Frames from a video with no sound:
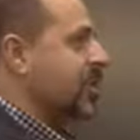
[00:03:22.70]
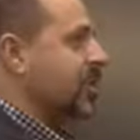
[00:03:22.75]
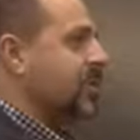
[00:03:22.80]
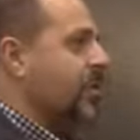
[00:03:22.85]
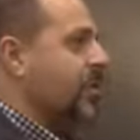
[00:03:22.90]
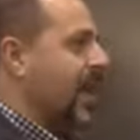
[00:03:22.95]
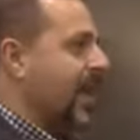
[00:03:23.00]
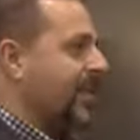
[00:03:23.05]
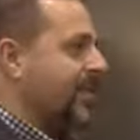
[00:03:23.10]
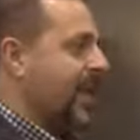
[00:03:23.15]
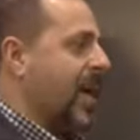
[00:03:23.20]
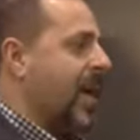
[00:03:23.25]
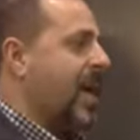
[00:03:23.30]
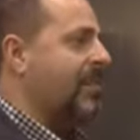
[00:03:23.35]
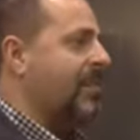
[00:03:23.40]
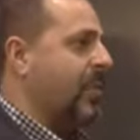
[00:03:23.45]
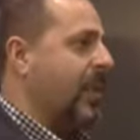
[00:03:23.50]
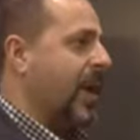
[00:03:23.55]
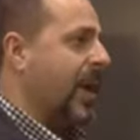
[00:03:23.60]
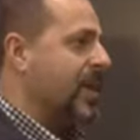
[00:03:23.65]
You do have to
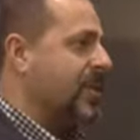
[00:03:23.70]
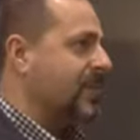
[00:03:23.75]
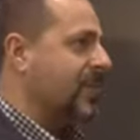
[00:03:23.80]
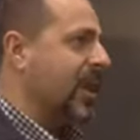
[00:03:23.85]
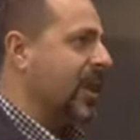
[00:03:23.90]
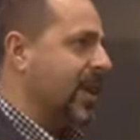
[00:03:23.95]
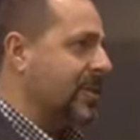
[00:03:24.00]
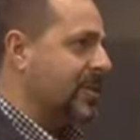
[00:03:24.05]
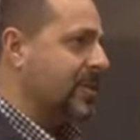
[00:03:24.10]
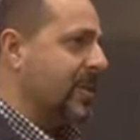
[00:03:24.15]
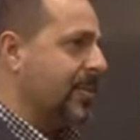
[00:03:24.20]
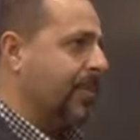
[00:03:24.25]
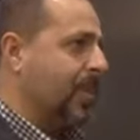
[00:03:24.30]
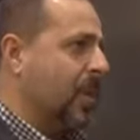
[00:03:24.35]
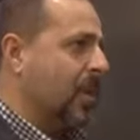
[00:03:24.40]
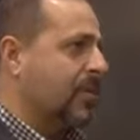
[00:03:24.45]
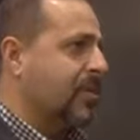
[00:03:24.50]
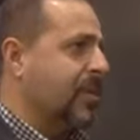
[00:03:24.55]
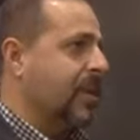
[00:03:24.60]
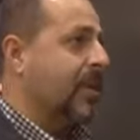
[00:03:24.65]
have your HVAC
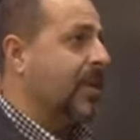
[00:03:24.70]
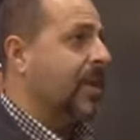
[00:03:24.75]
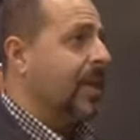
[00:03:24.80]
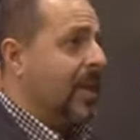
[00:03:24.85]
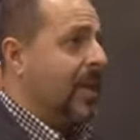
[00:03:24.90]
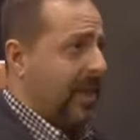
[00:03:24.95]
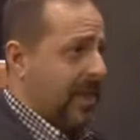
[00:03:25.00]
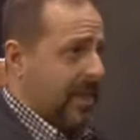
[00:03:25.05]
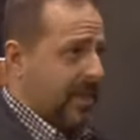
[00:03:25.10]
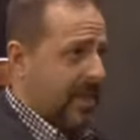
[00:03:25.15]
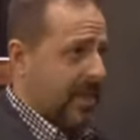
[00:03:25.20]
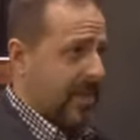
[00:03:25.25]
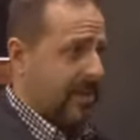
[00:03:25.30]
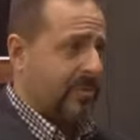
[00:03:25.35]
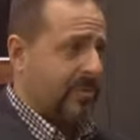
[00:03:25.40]
person connect the